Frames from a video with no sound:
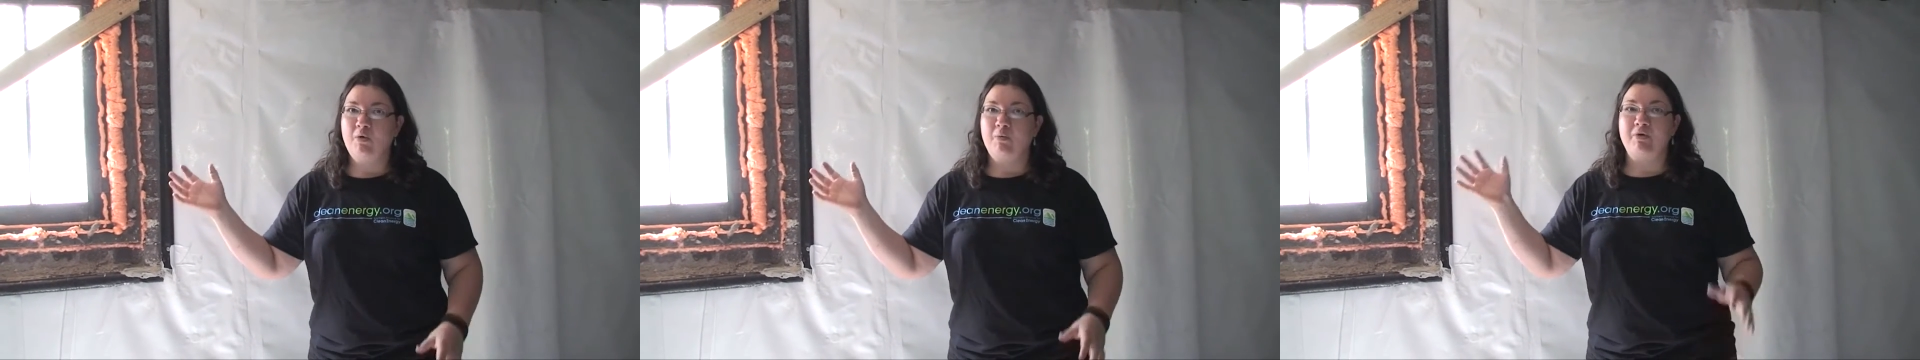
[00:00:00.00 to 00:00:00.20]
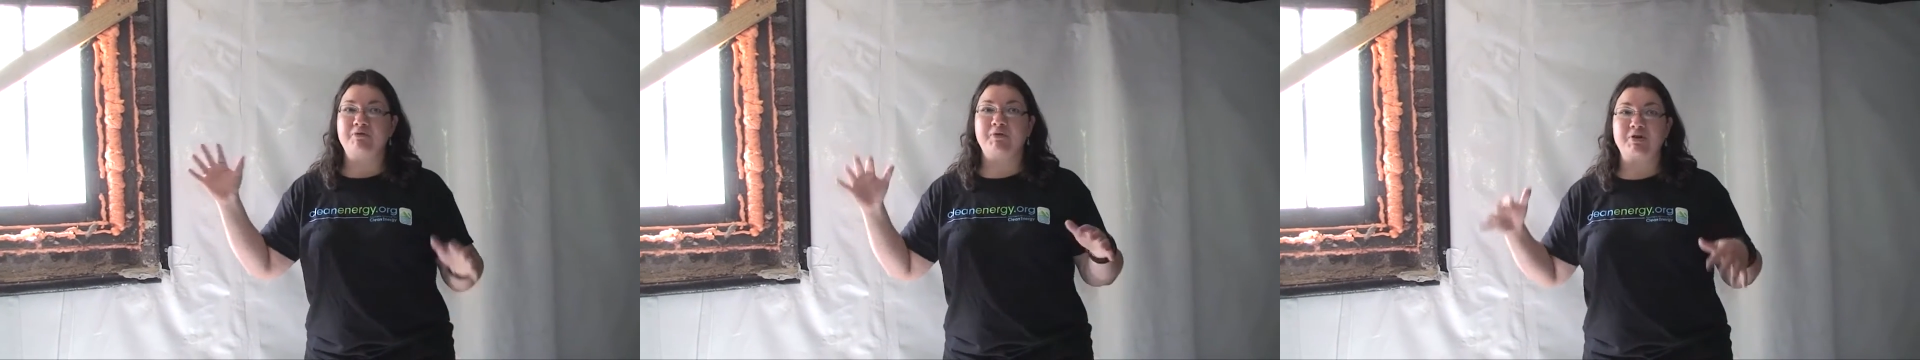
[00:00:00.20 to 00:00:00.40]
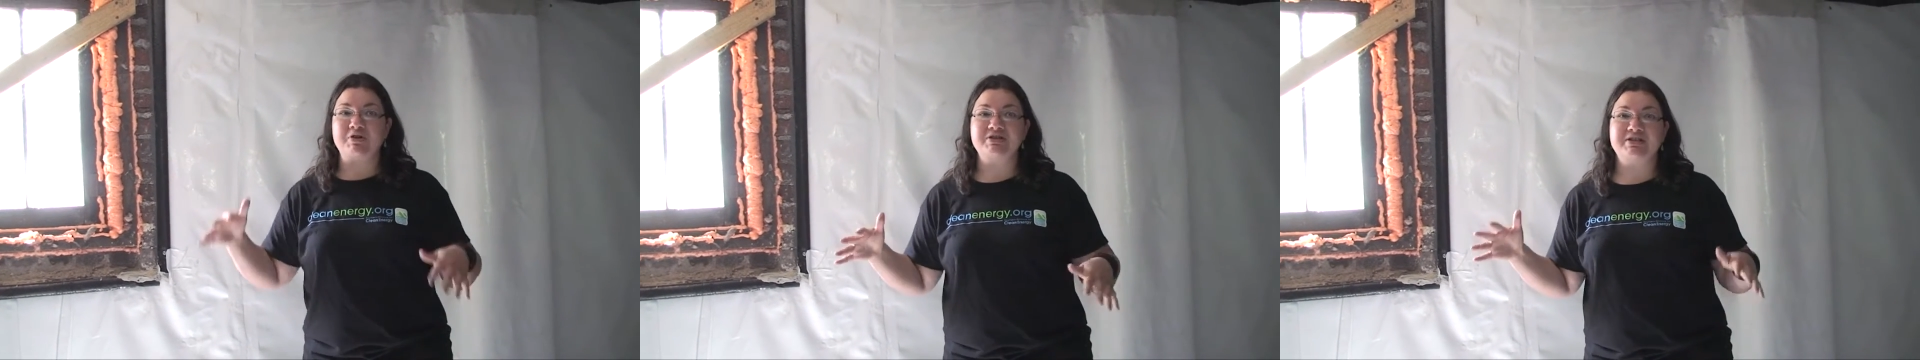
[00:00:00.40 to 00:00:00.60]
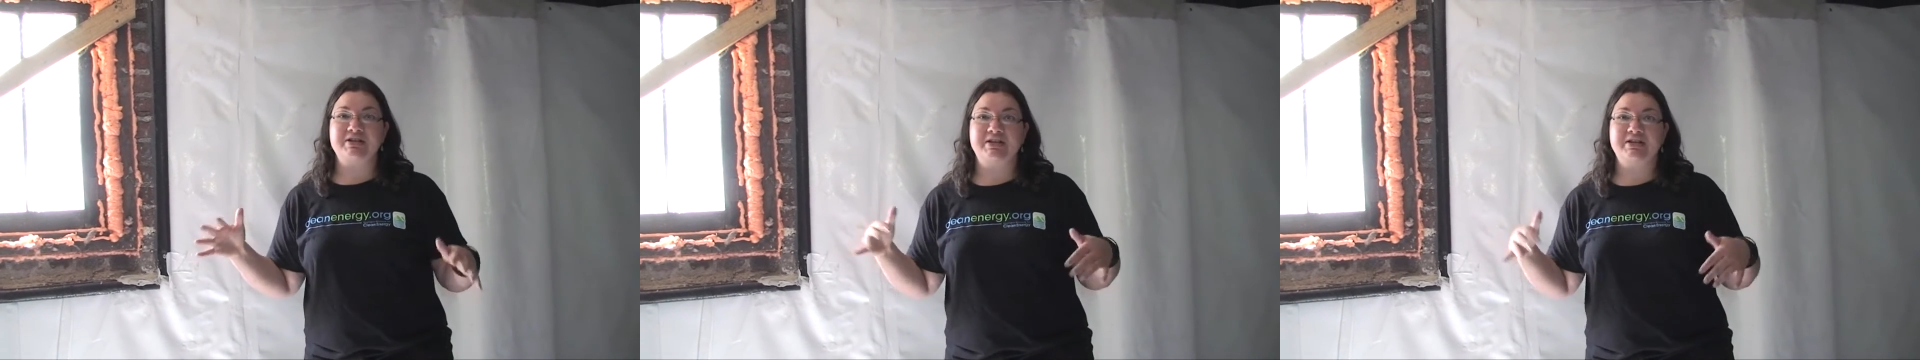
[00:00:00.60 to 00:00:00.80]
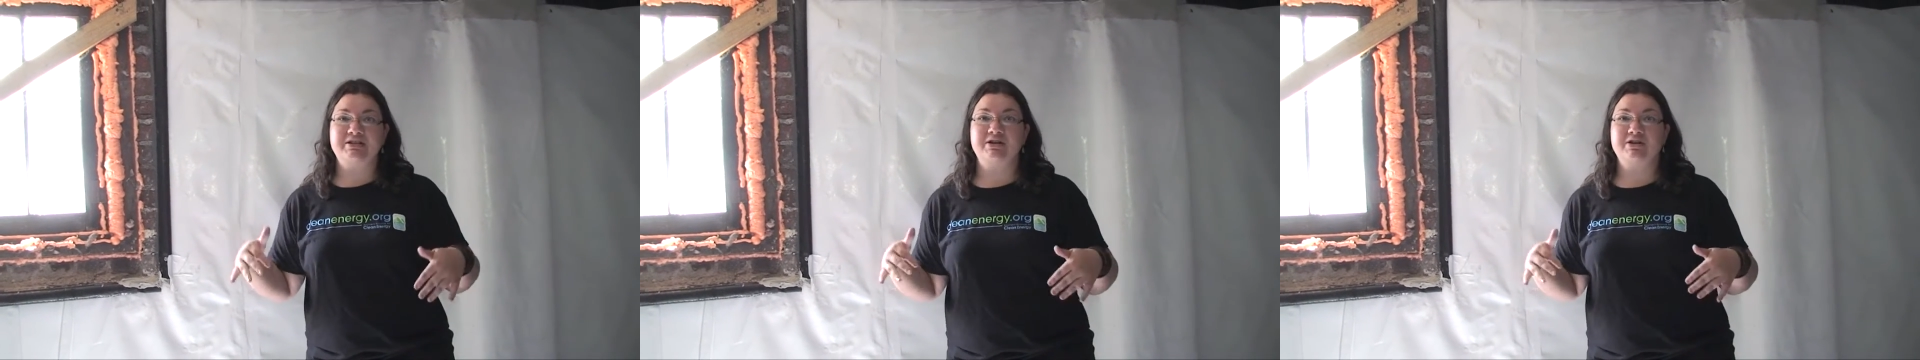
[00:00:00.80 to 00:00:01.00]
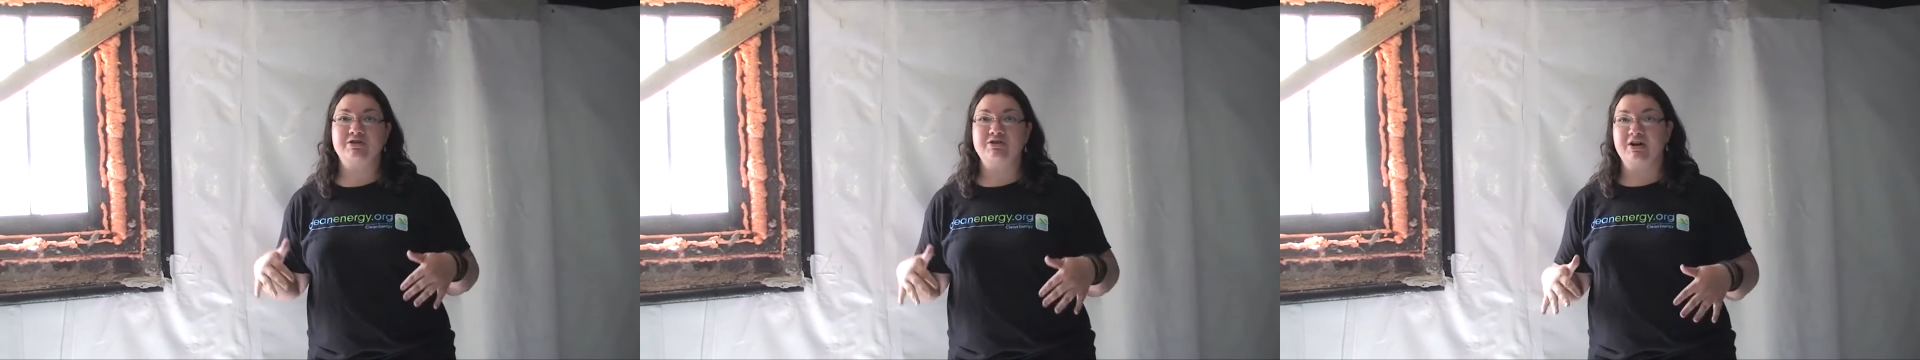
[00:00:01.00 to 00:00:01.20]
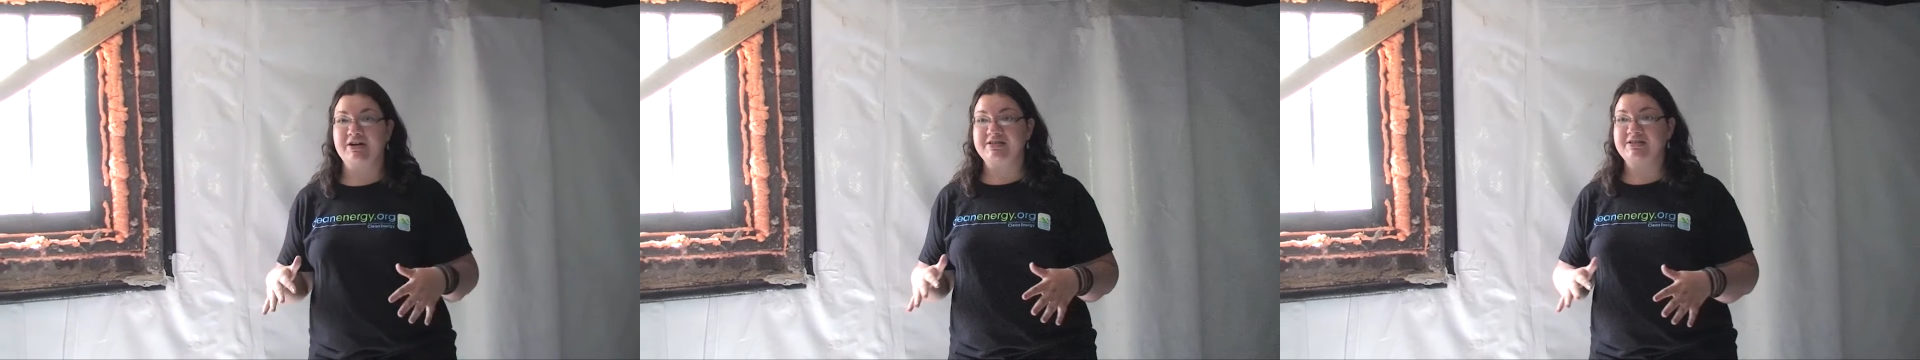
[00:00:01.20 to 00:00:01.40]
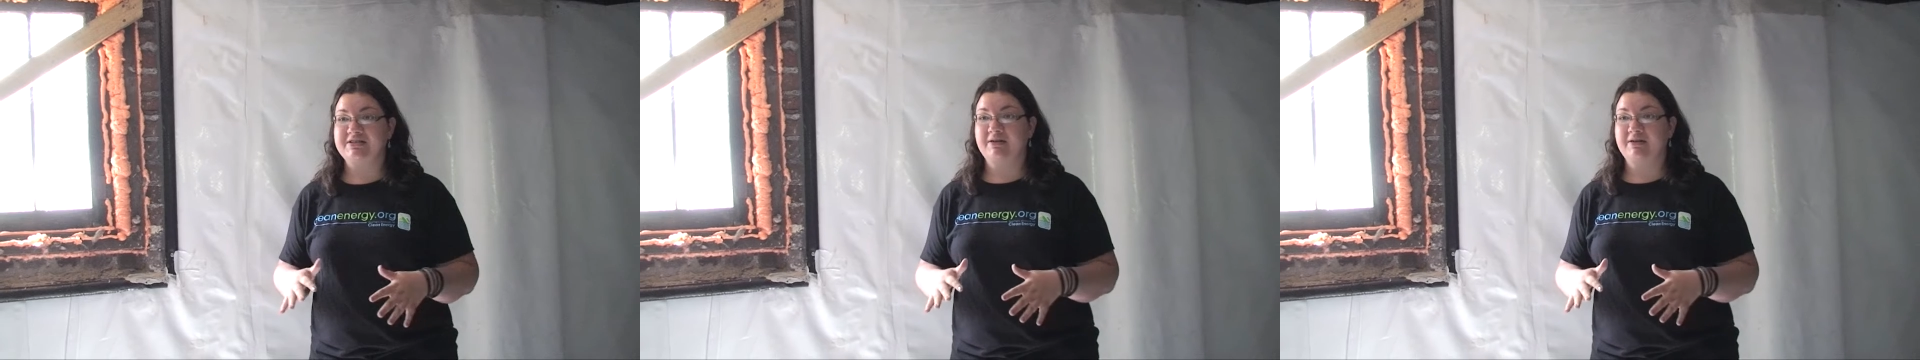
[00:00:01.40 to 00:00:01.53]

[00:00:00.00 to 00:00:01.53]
we first needed to address